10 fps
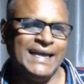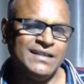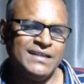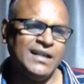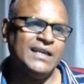
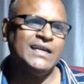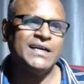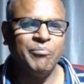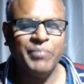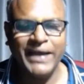And then I
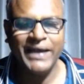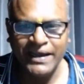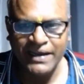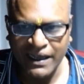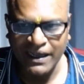come
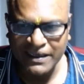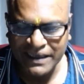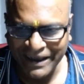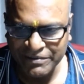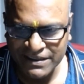back, I
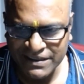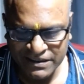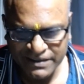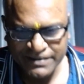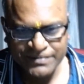have
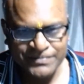dinner,